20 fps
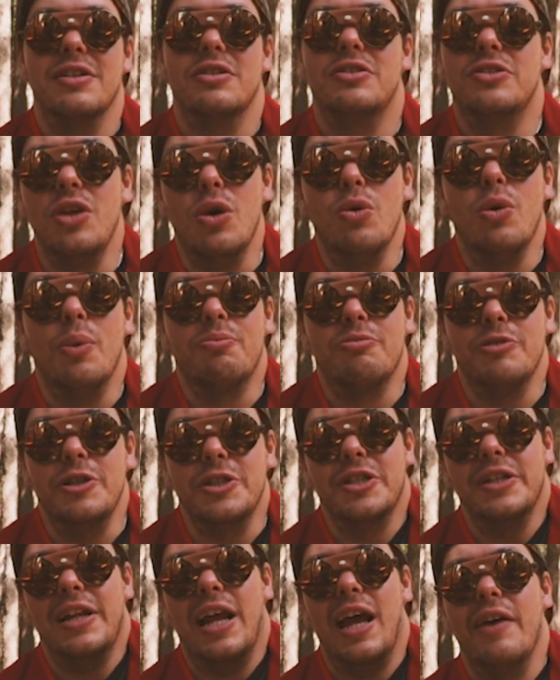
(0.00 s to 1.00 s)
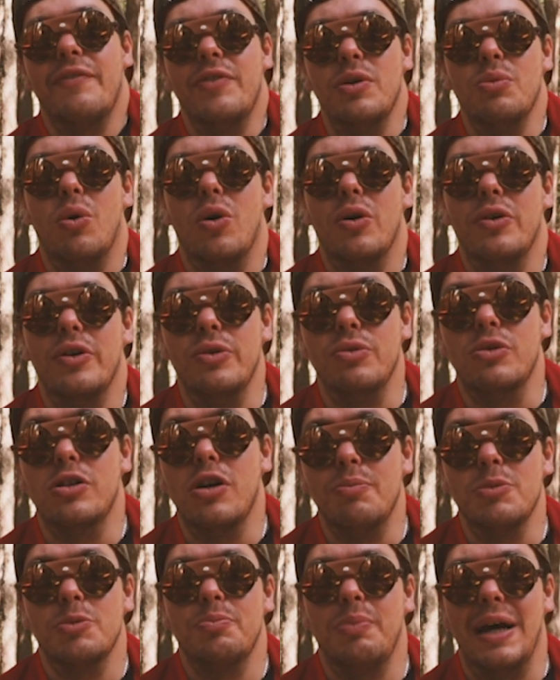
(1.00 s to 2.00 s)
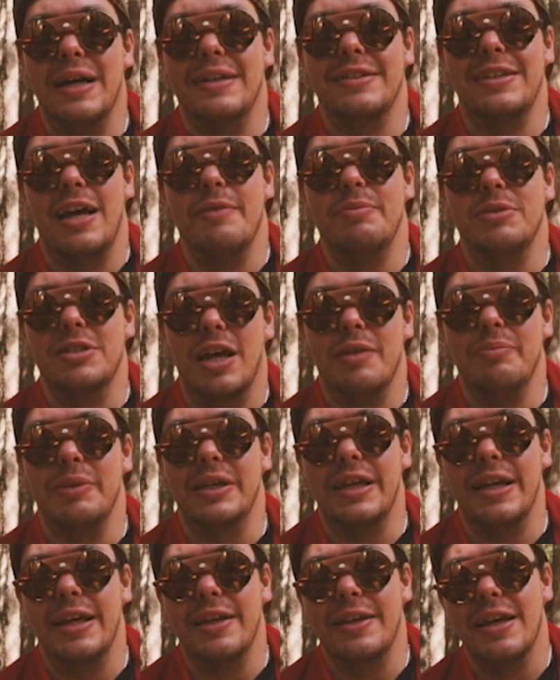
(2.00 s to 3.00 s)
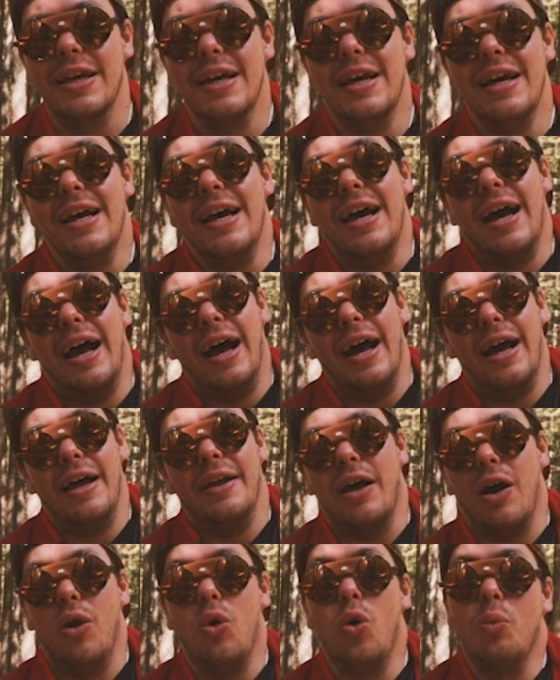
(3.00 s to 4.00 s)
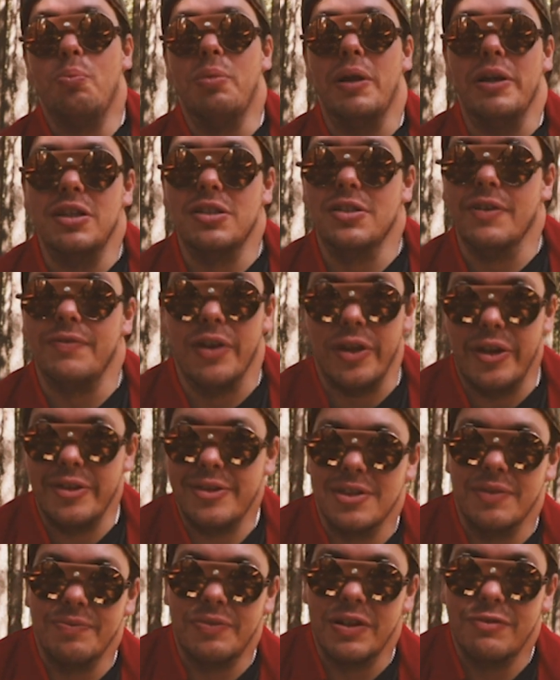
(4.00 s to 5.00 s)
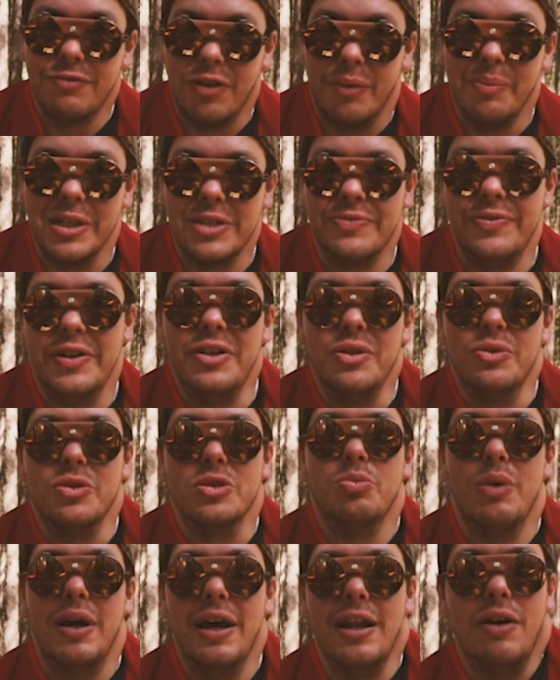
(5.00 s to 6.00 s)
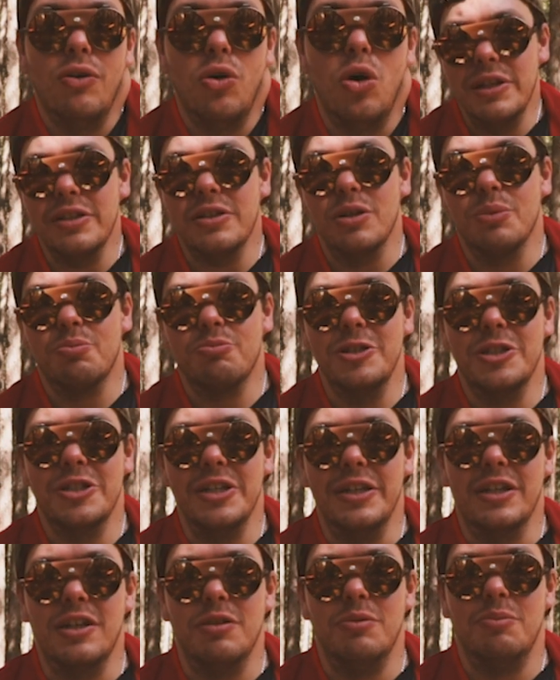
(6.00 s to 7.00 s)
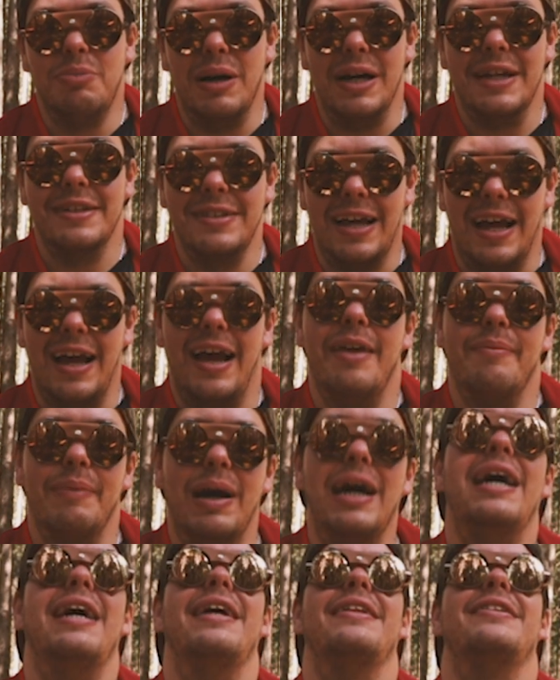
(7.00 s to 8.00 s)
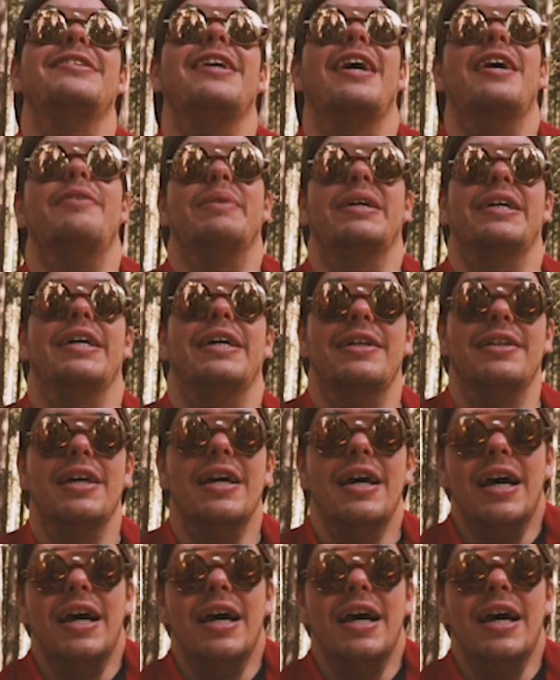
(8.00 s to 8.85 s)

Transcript: I do appreciate everyone who comes back time and time again, and I hope that you have learned something from this video as well. I really do appreciate you coming back time and time again,